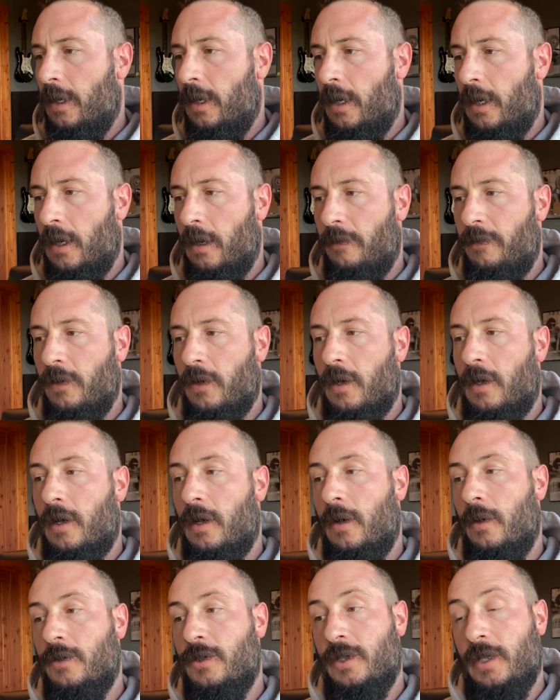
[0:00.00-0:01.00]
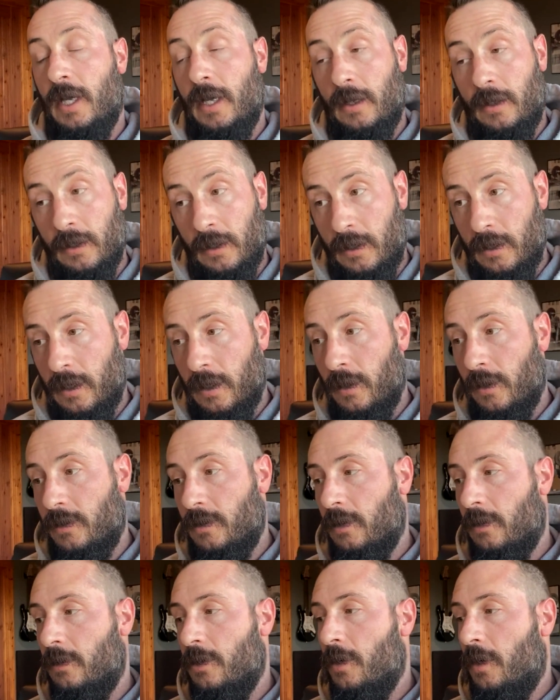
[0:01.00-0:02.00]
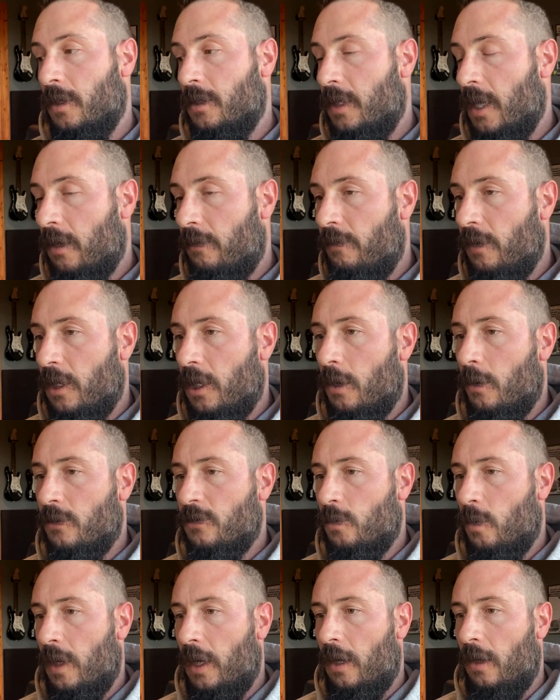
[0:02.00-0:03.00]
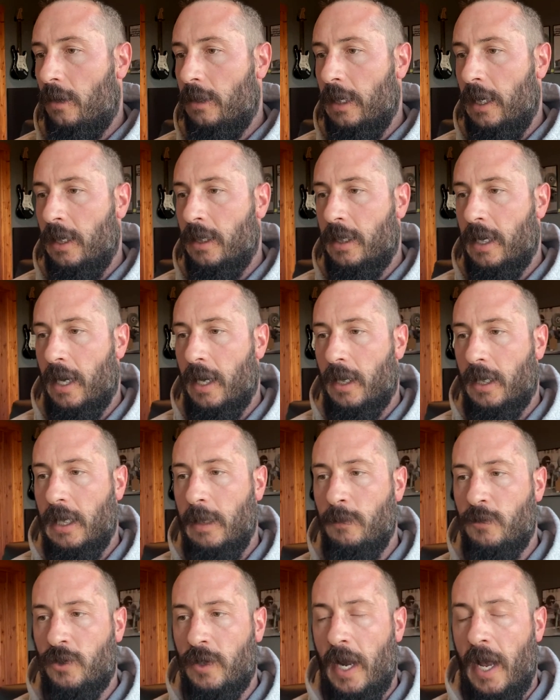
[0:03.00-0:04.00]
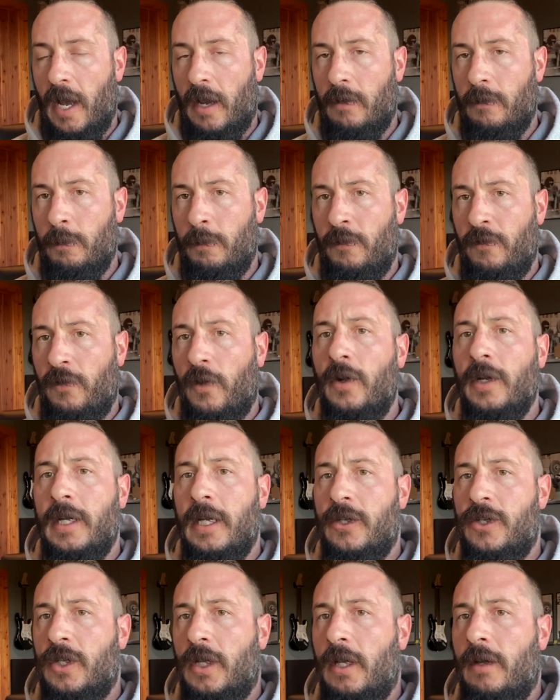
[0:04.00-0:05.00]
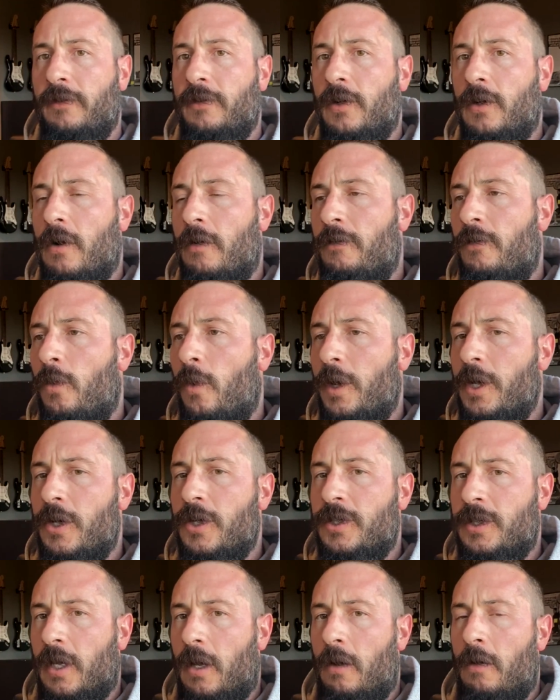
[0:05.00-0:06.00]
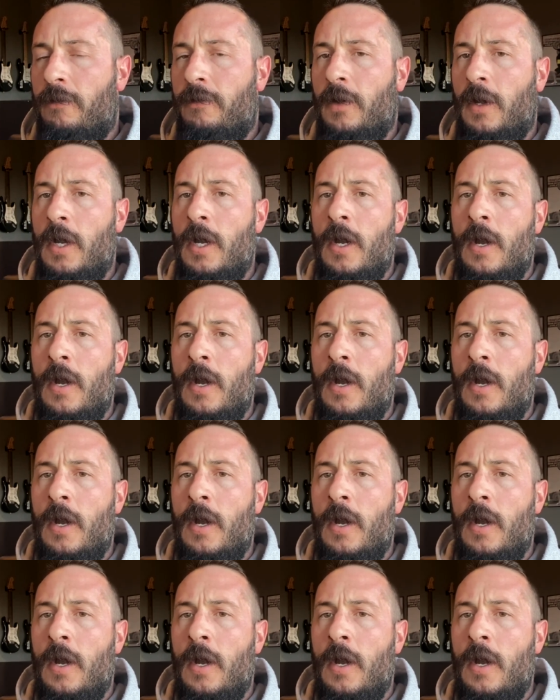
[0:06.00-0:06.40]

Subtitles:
If you're a coach, take good notes, and you can take video as well, and kind of keep track for each lifter or for yourself